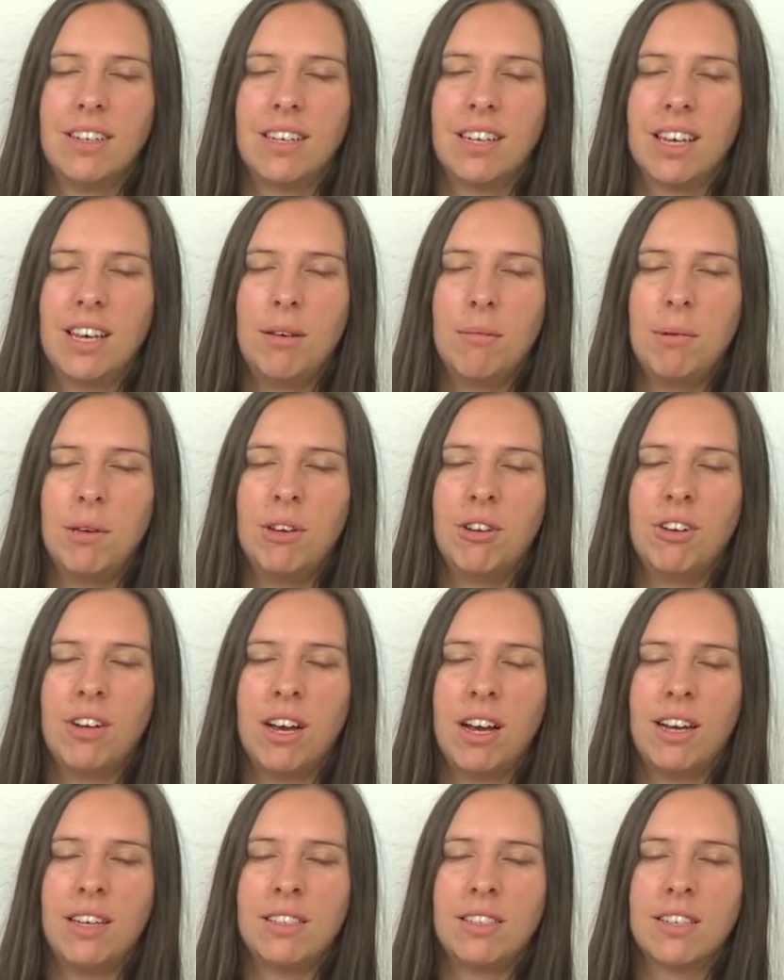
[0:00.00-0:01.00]
Keeping your
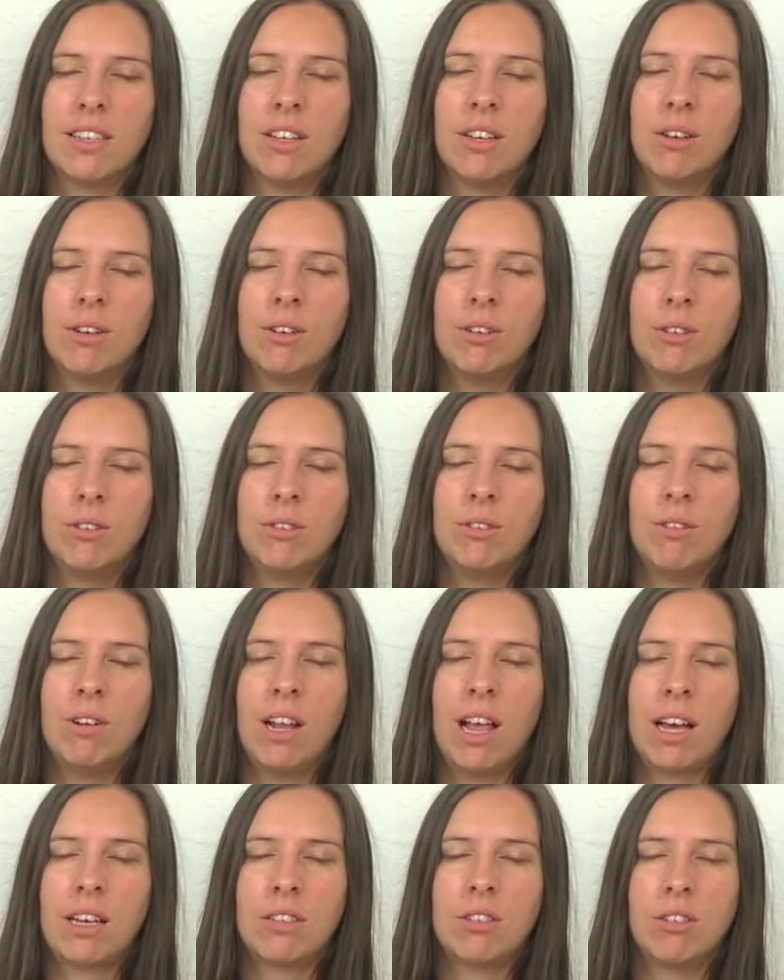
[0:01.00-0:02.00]
eyes closed,
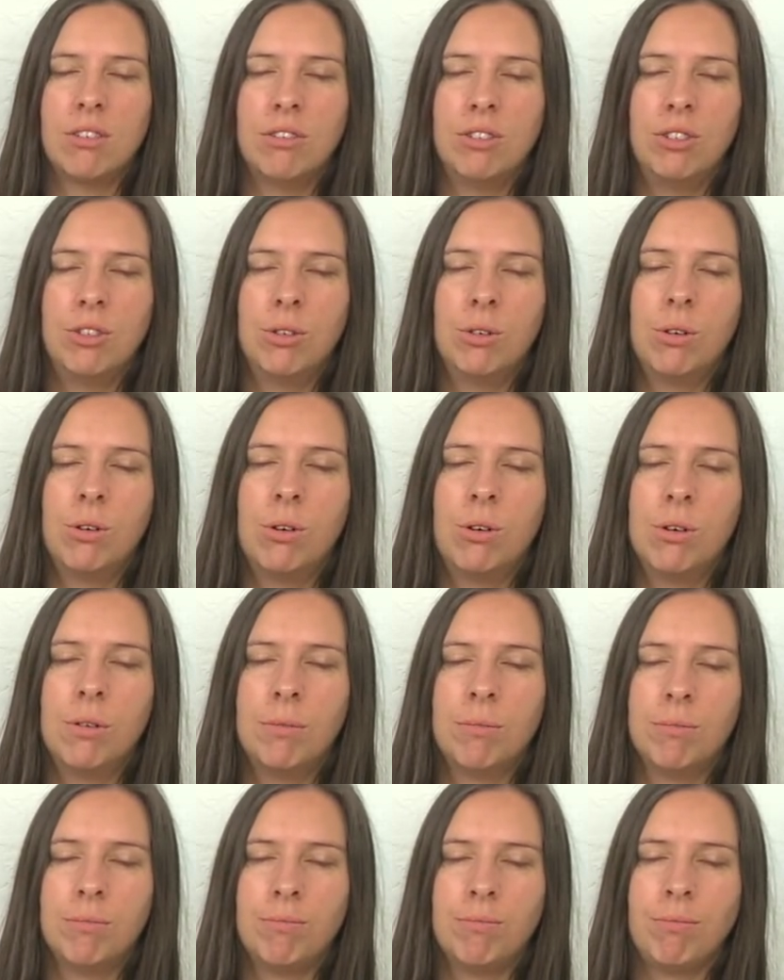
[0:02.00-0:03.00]
relax your jaw,
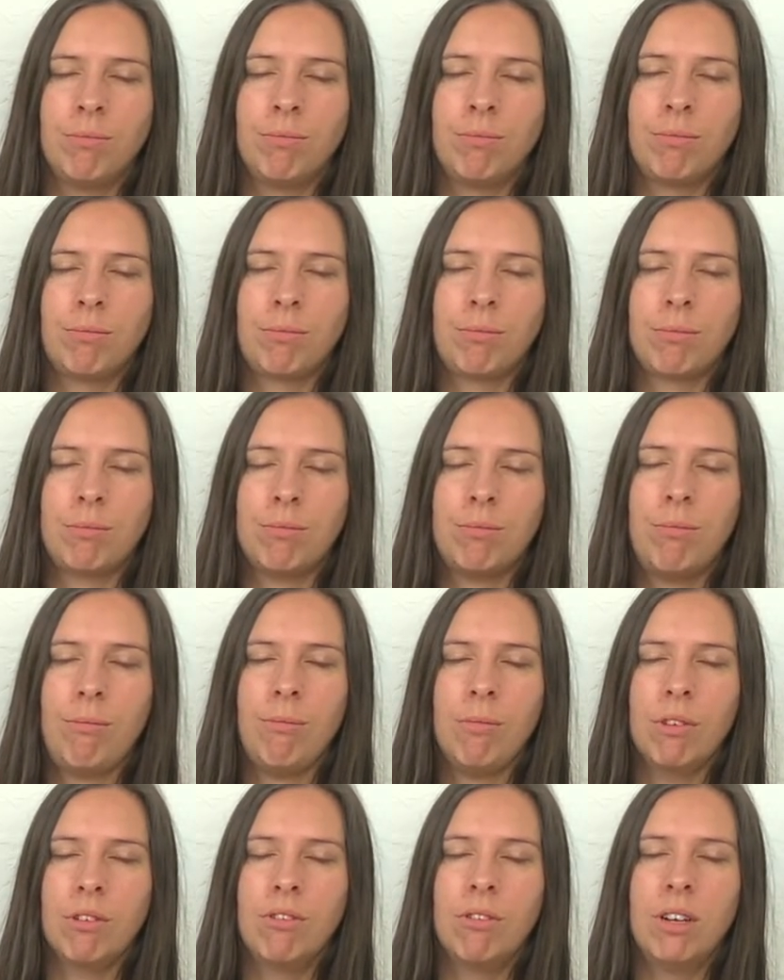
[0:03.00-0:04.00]

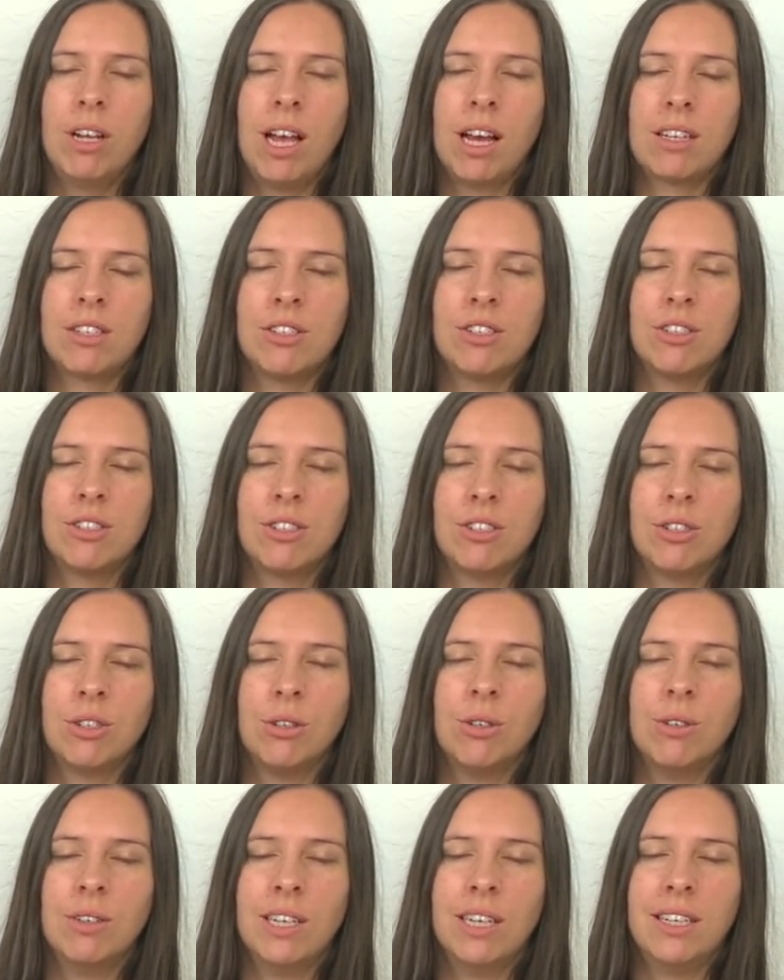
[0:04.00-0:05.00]
relax your
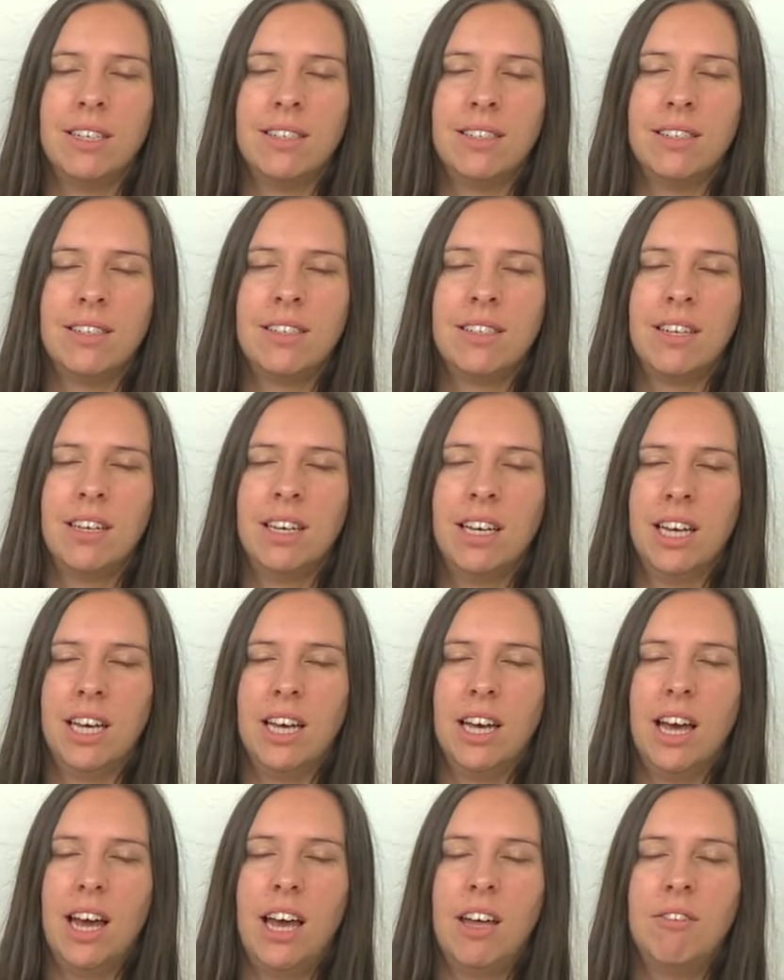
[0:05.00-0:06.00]
shoulders,
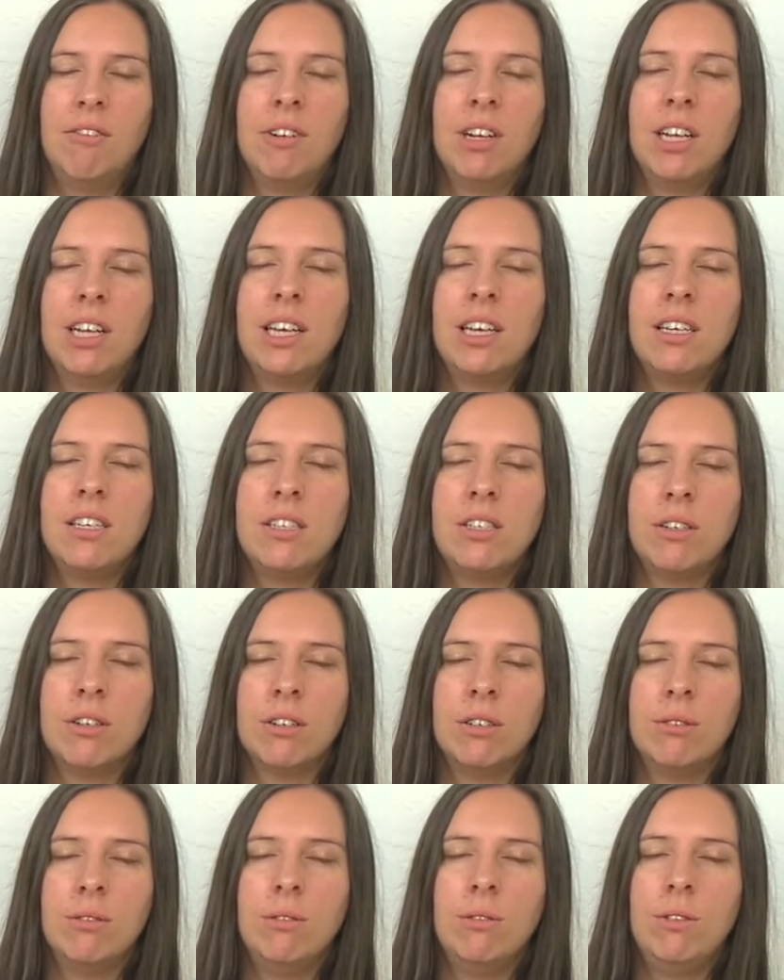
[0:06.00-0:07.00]
and release your
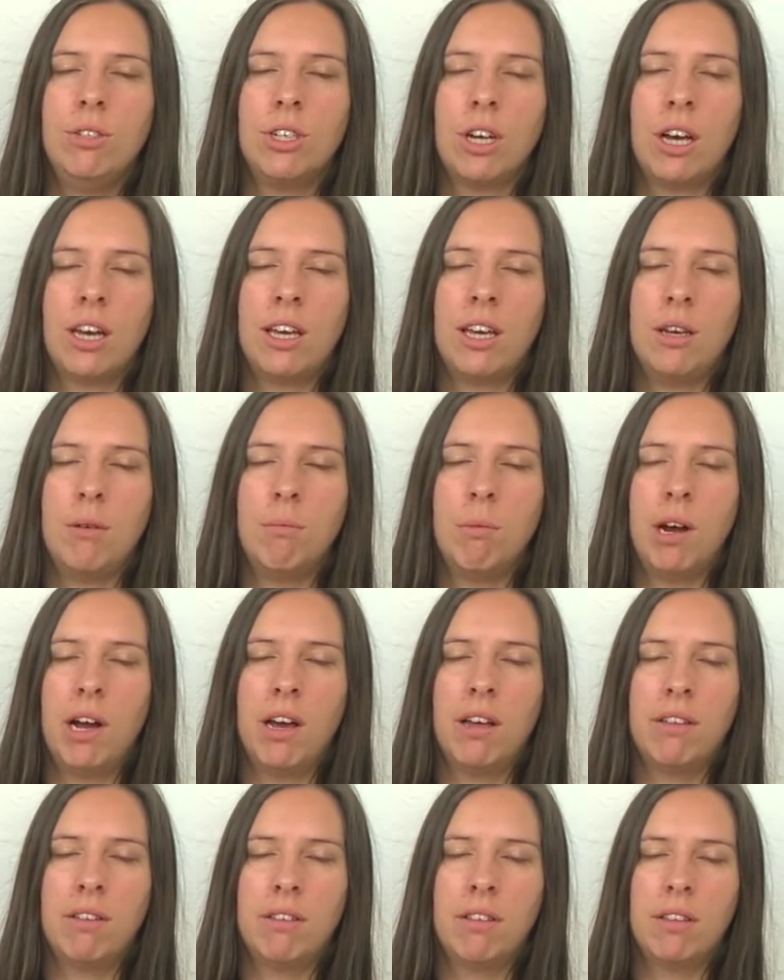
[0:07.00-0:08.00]
Ujjayi
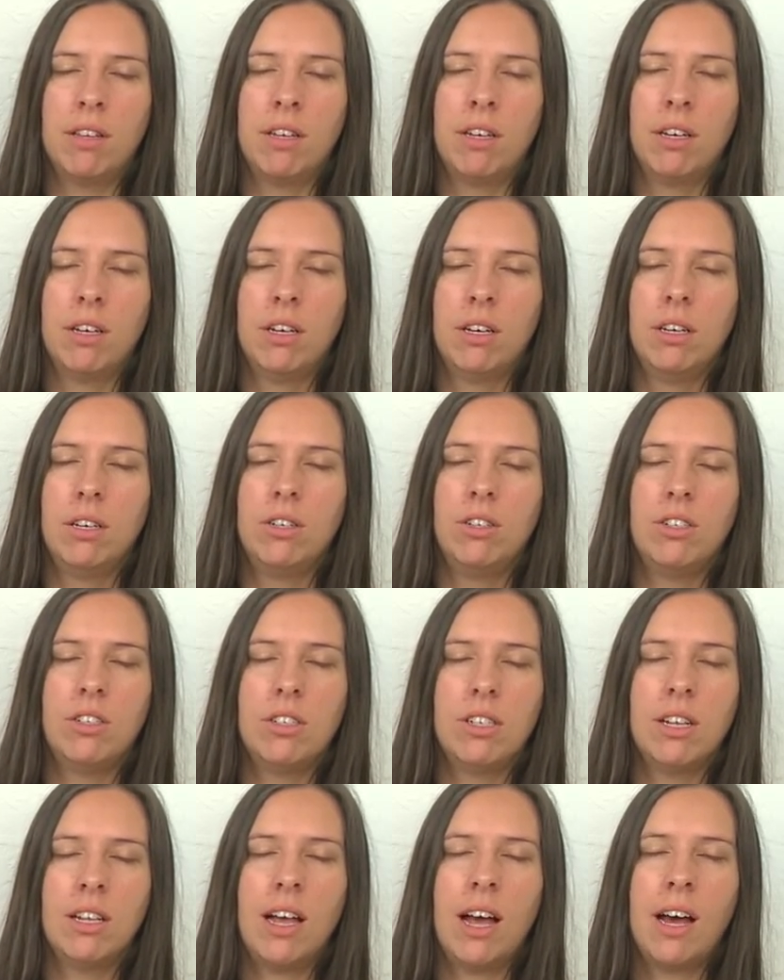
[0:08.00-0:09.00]
breath. Just
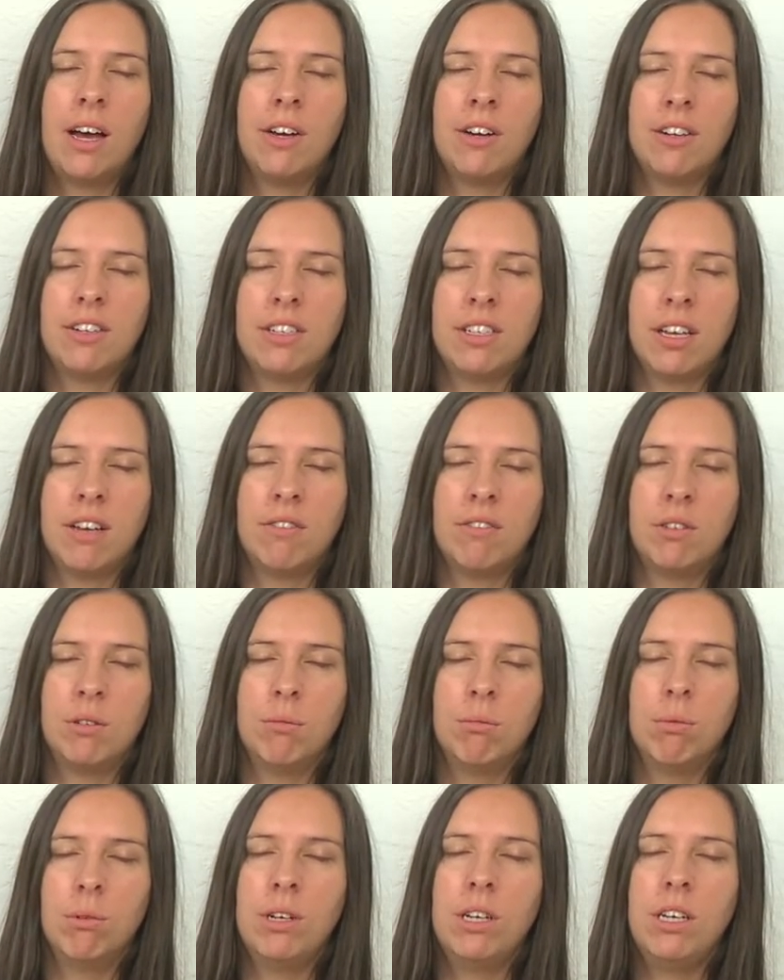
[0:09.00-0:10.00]
allow yourself to
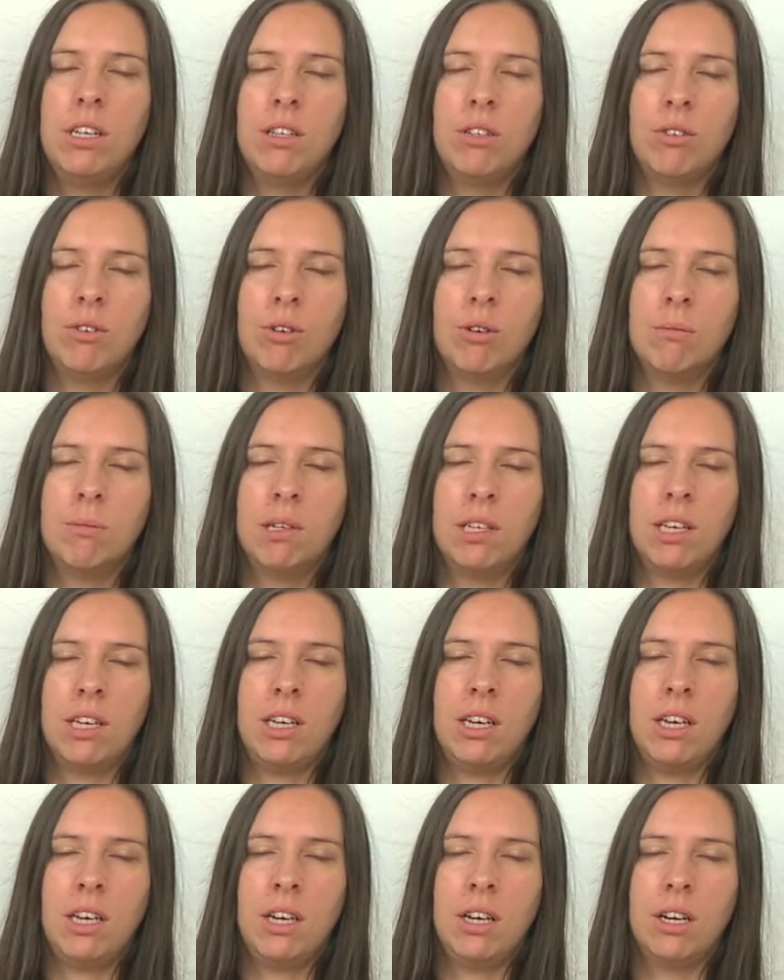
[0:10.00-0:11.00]
breathe normally
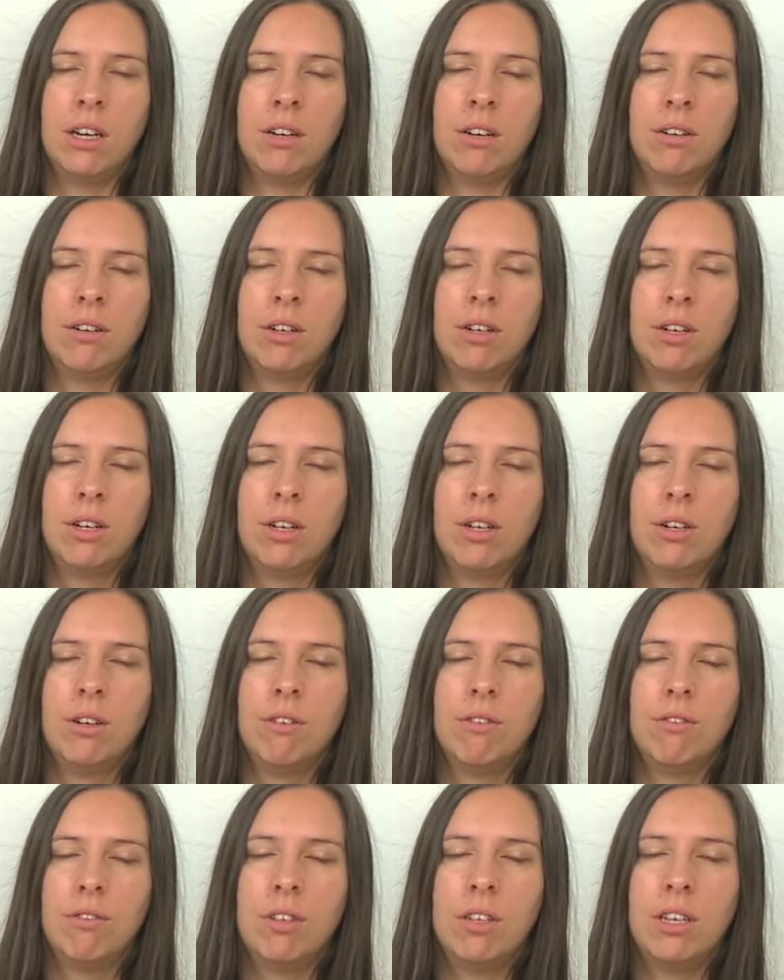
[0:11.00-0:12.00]
here
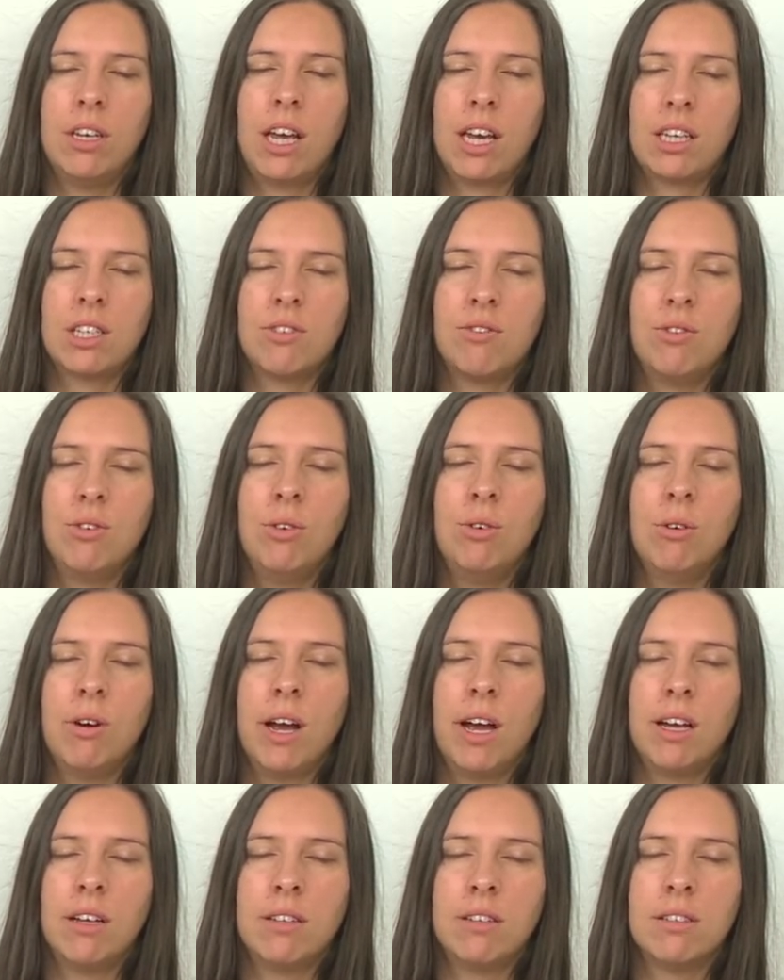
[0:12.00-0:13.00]
for the next few
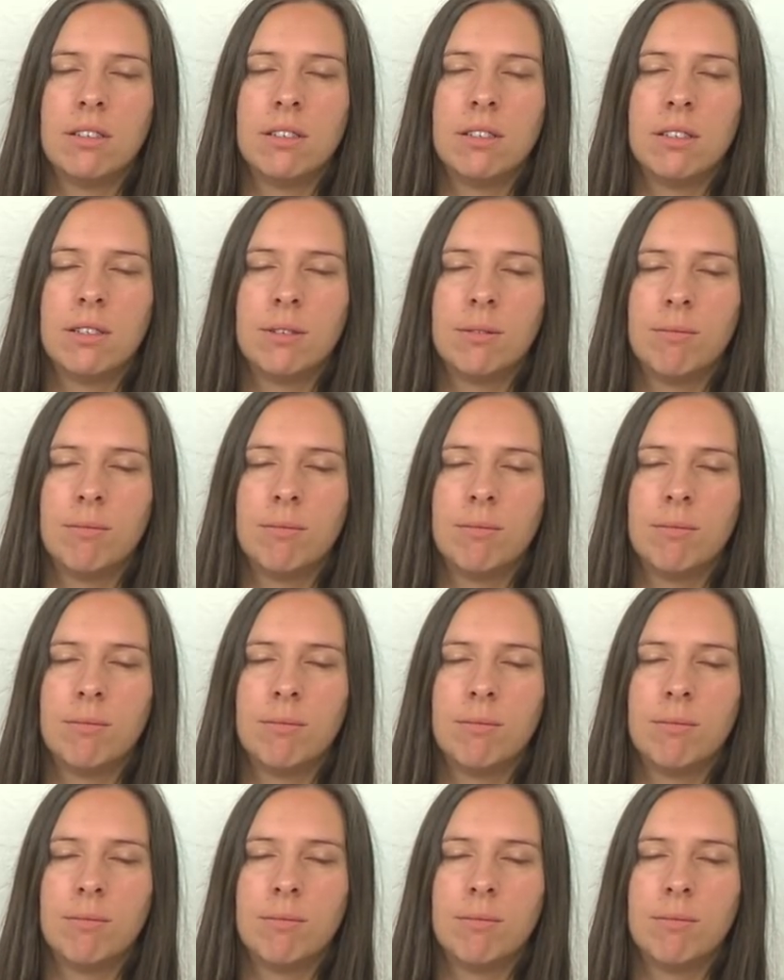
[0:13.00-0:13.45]
rounds.